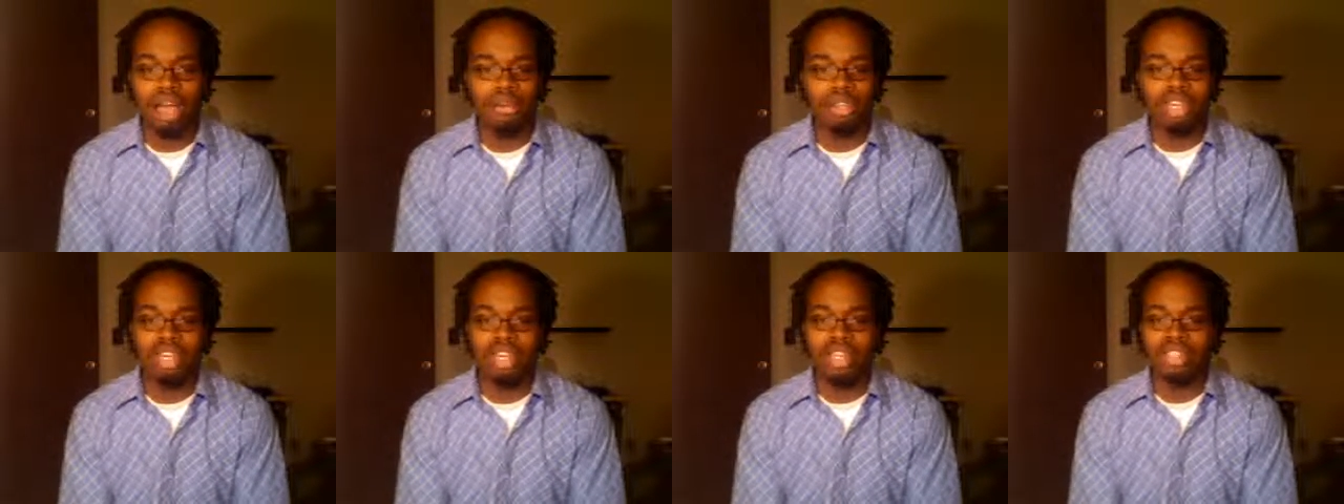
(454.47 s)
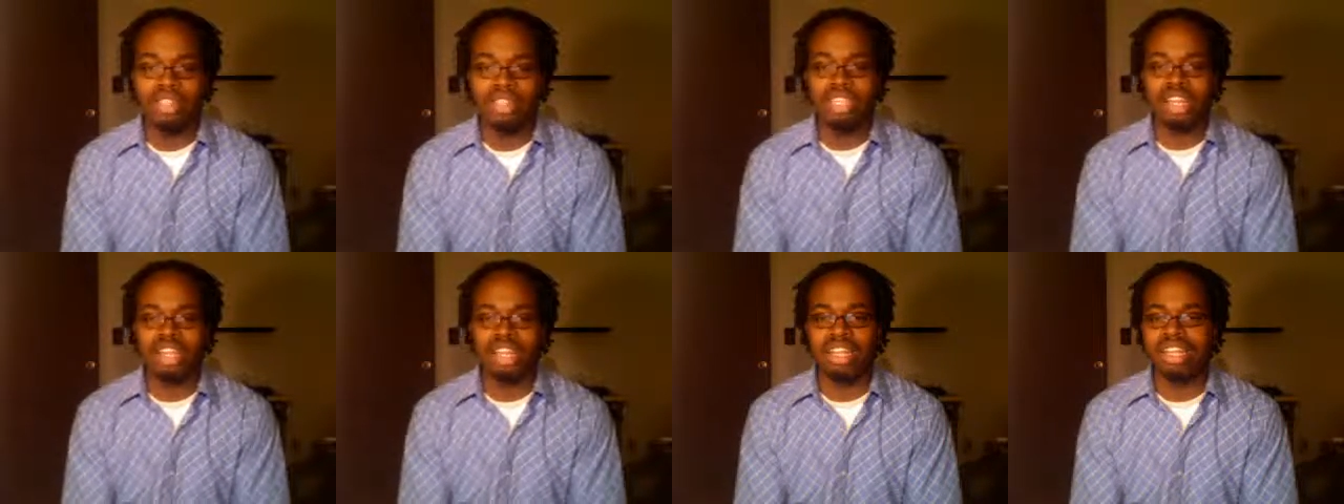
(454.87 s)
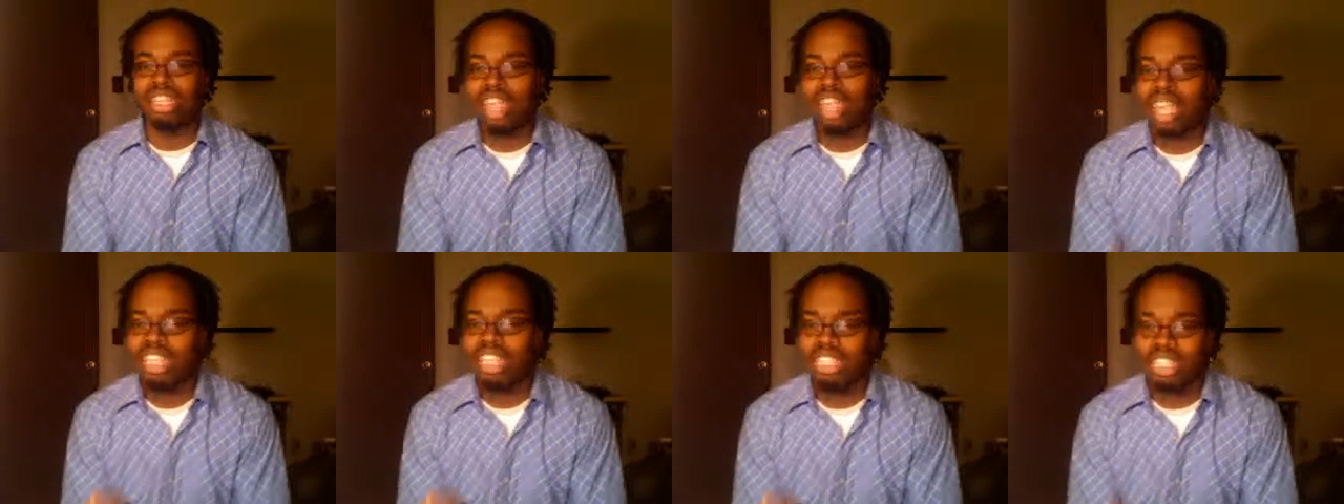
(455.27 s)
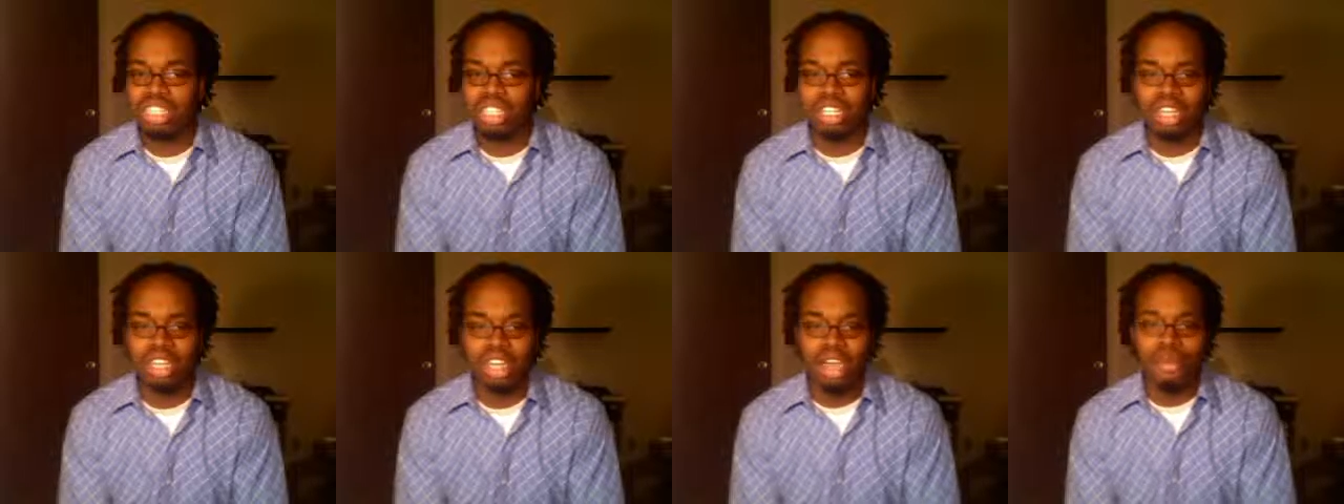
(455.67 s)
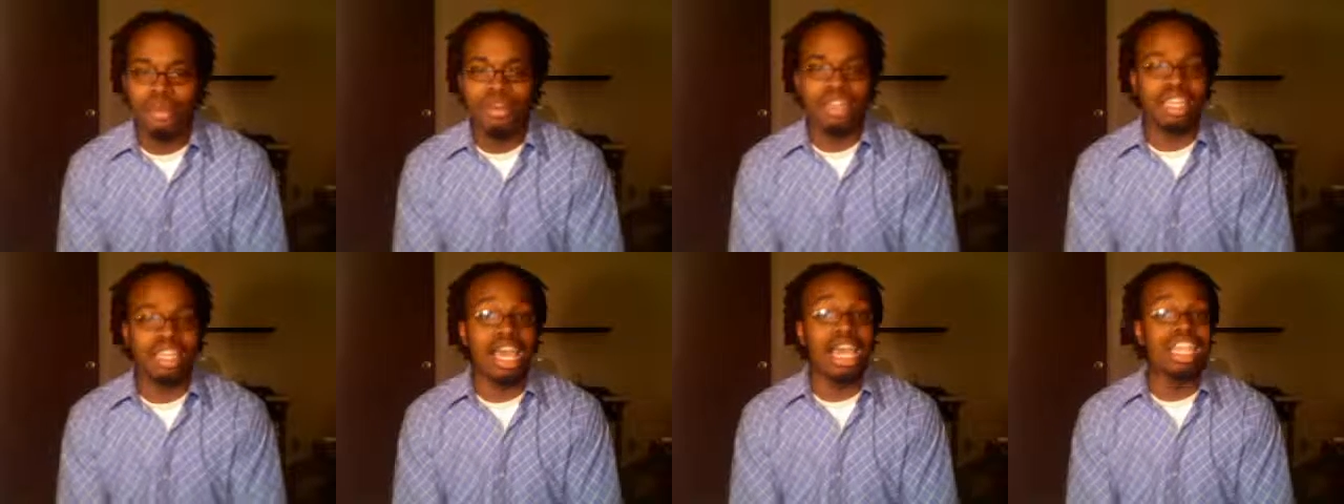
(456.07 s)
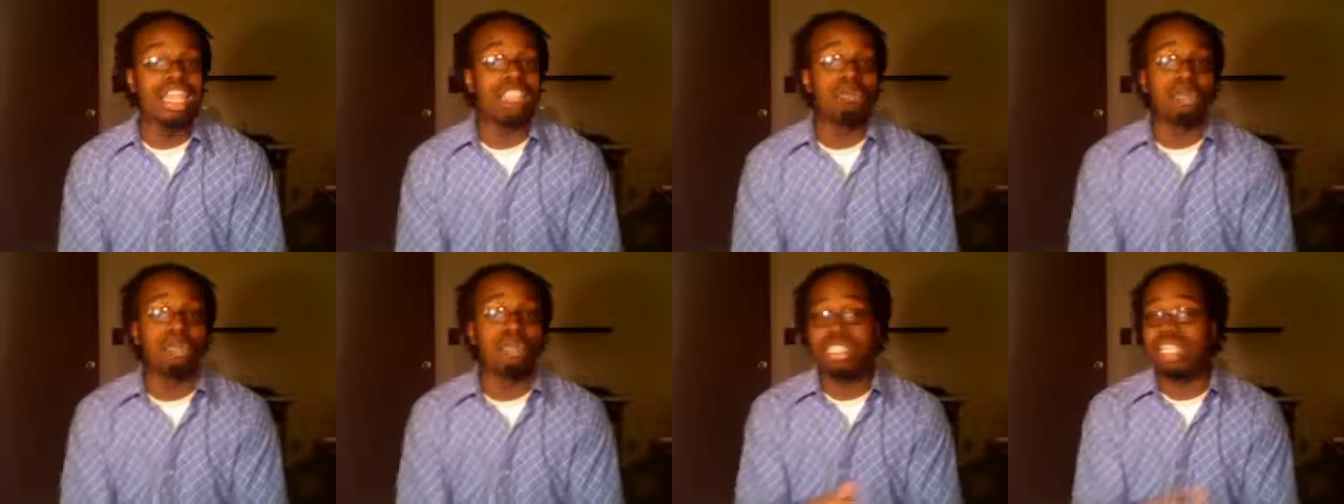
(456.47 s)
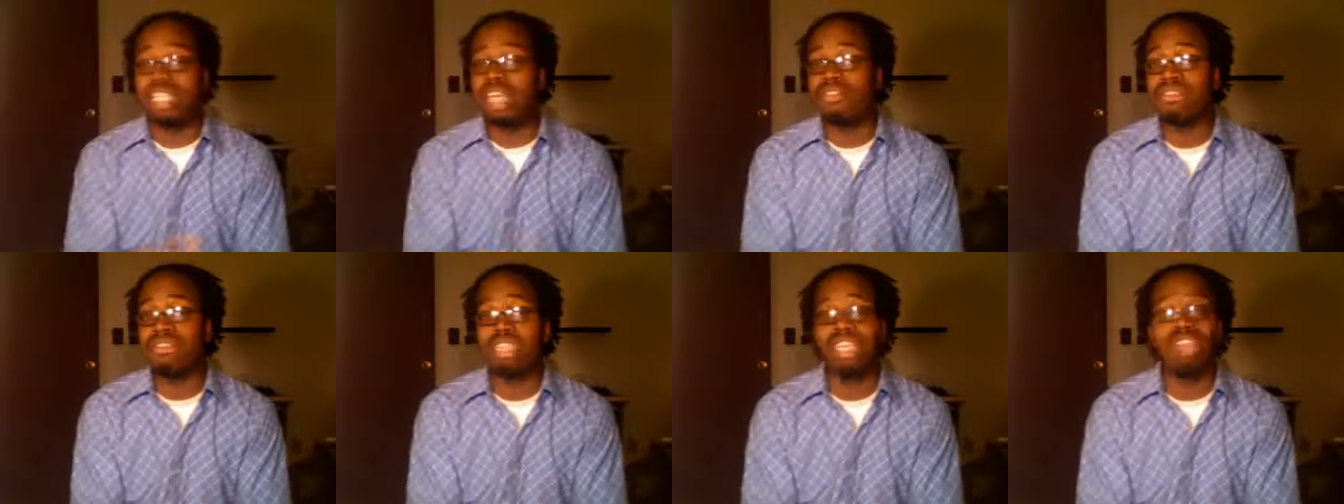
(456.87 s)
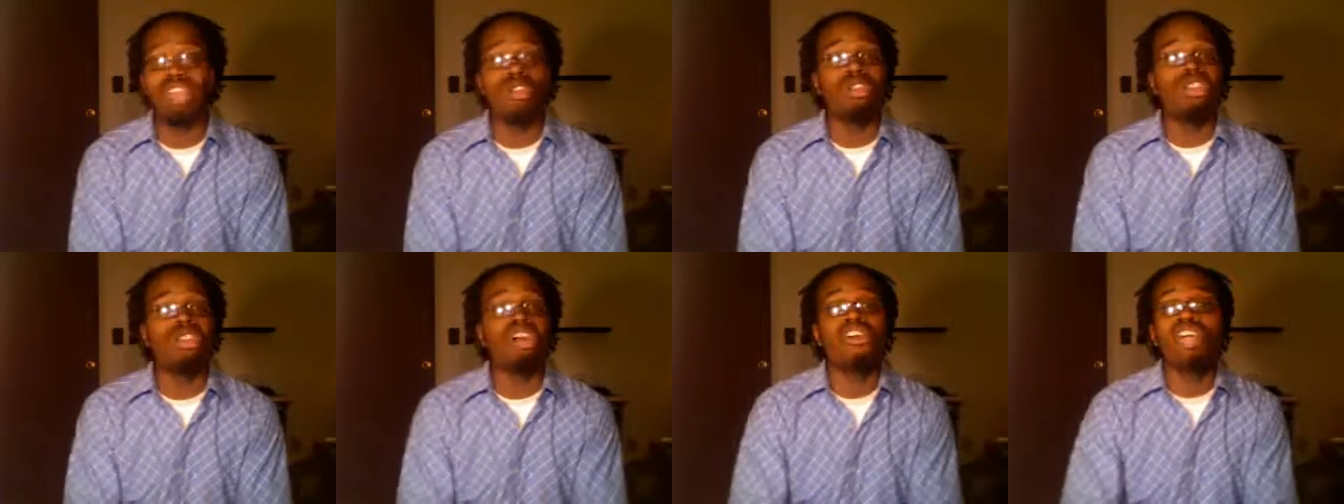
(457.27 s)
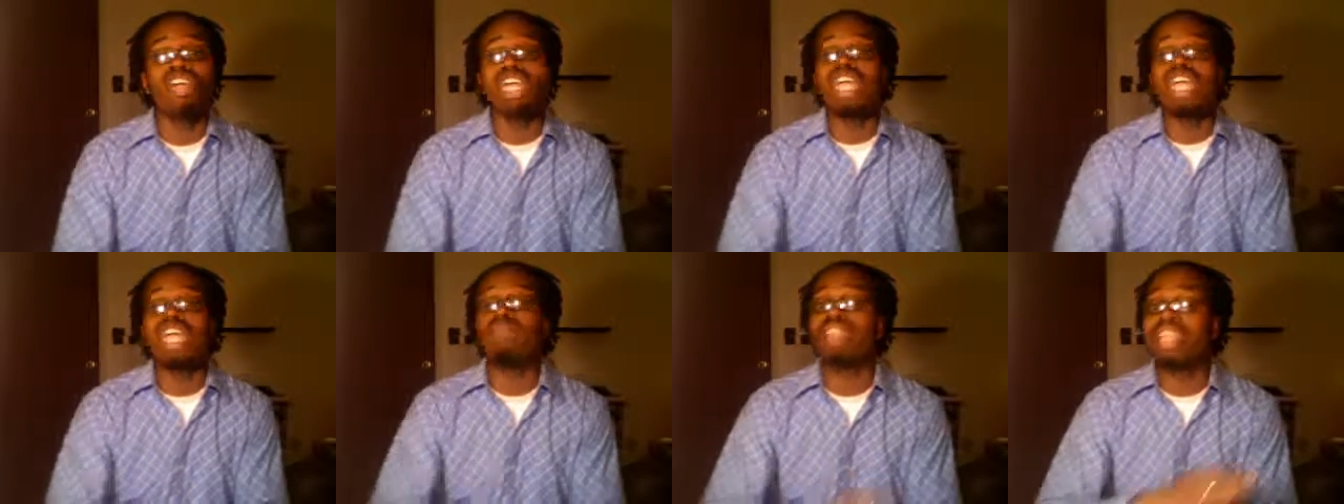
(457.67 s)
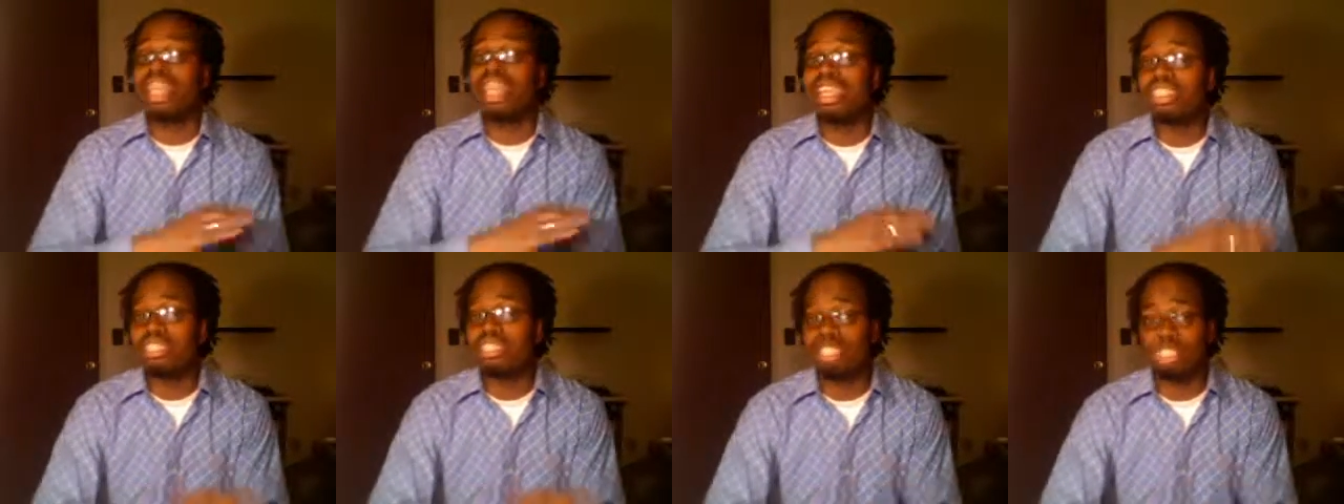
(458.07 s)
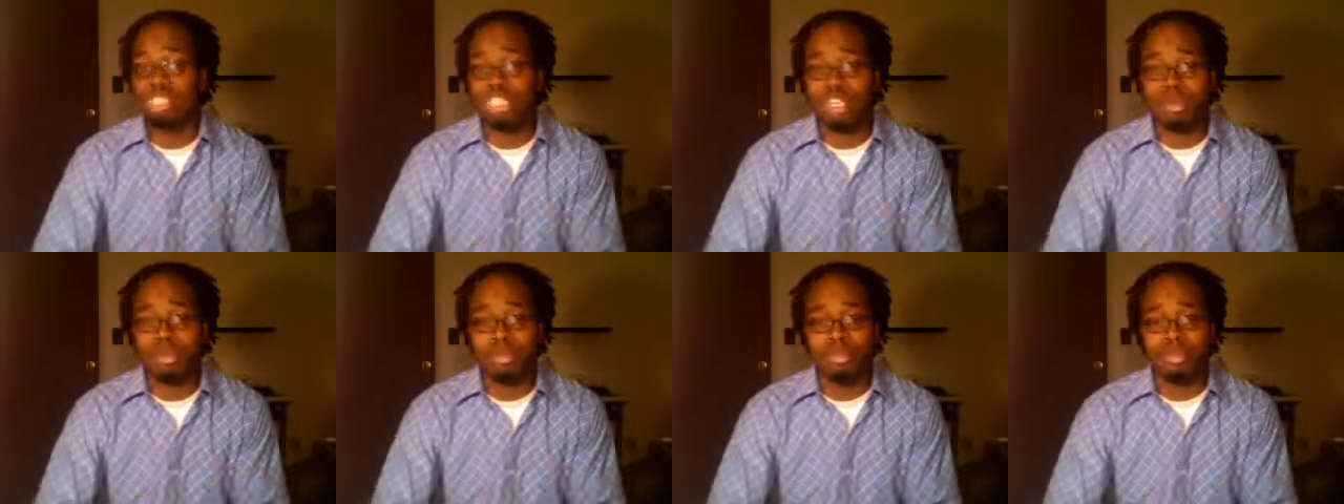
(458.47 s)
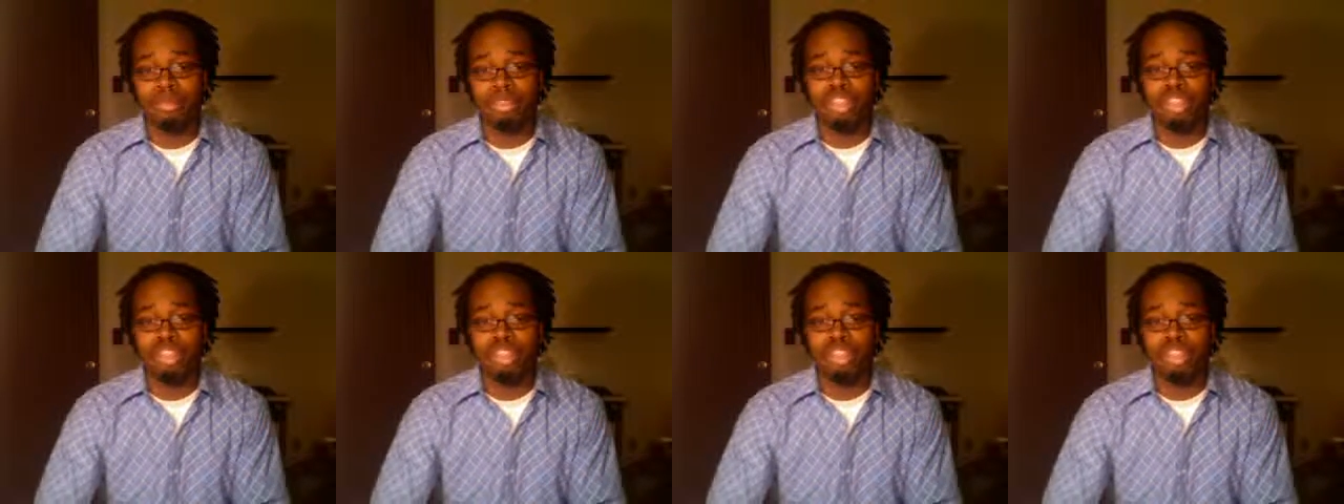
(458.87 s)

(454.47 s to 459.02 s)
Because their connection with God has been severed. They're no longer in relationship.